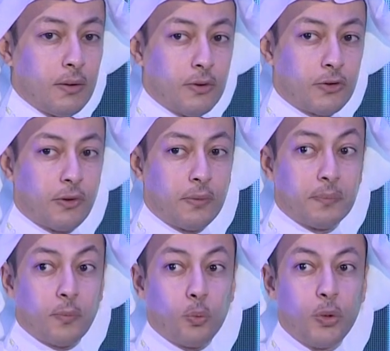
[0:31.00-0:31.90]

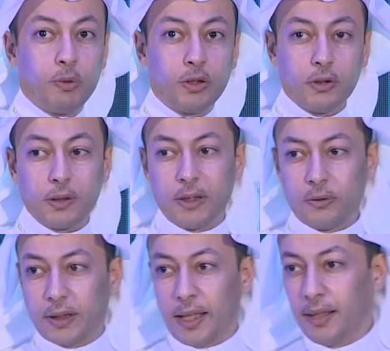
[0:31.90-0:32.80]
So when we talk
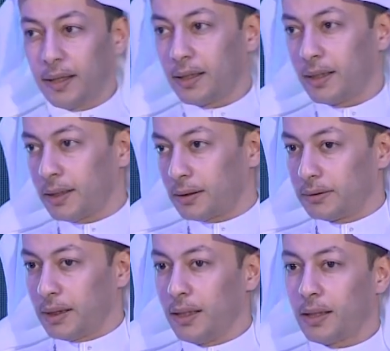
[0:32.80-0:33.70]
about healthcare
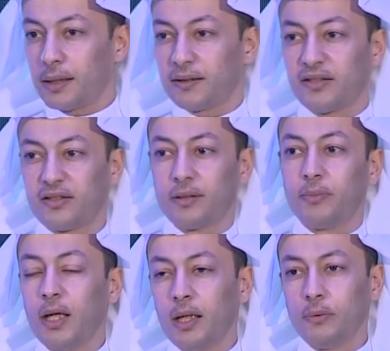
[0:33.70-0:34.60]
and healthcare
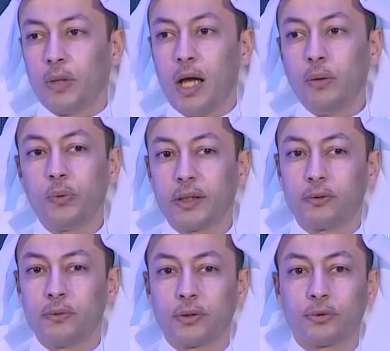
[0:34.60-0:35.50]
system, how we
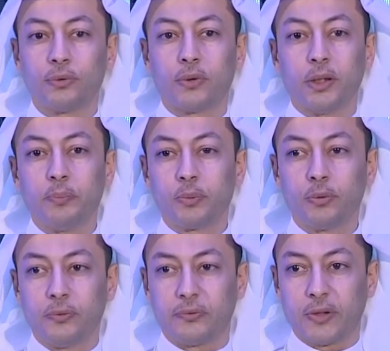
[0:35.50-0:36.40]
are going to
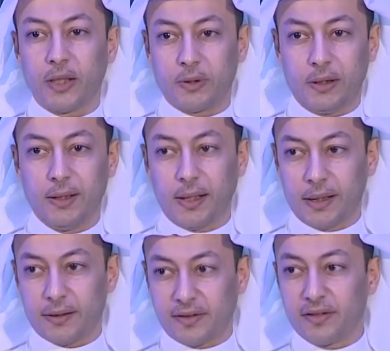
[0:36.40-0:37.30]
improve our
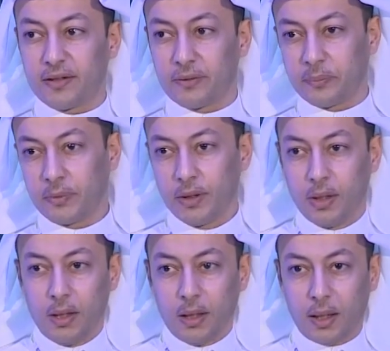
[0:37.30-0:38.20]
healthcare system,
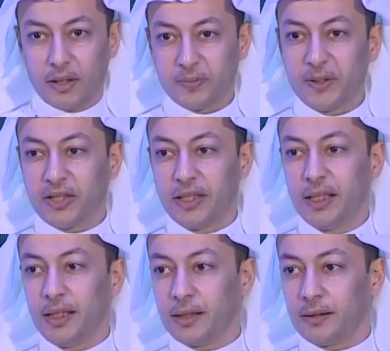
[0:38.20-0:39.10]
especially
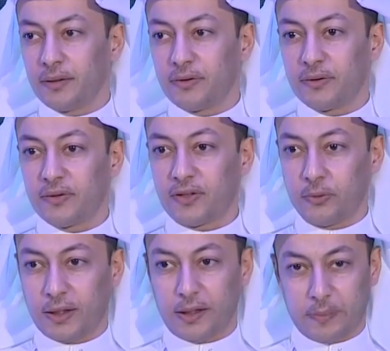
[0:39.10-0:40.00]
here in
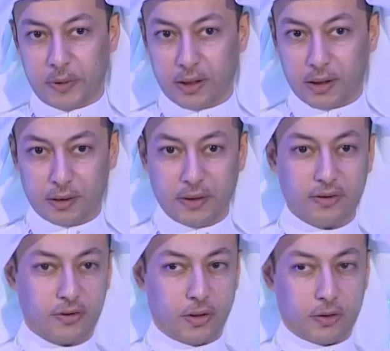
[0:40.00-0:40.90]
Saudi Arabia.
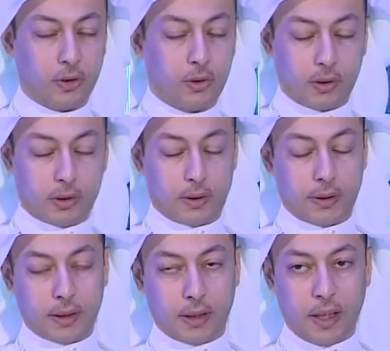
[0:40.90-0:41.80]
Let's talk
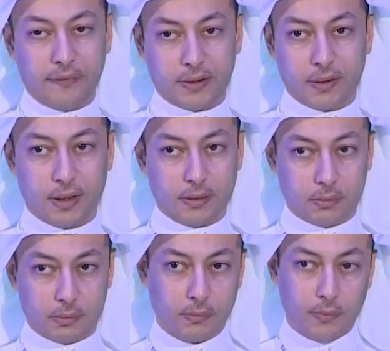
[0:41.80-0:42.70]
after that
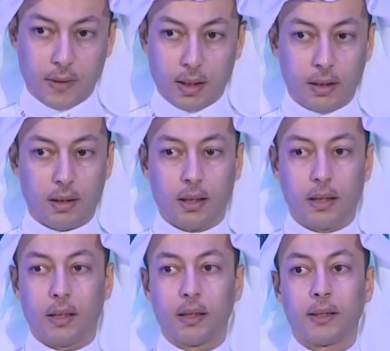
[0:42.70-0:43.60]
in
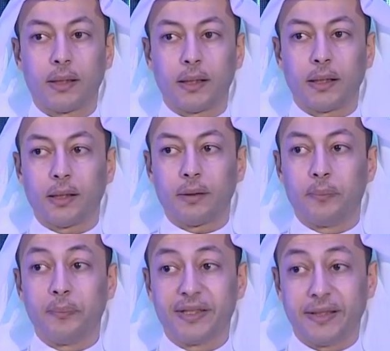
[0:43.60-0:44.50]

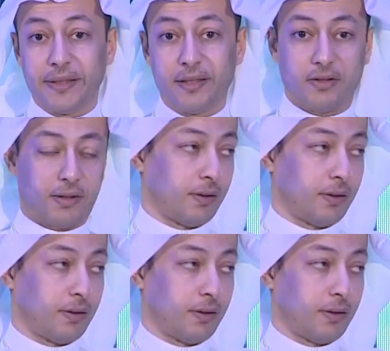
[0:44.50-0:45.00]
the Middle East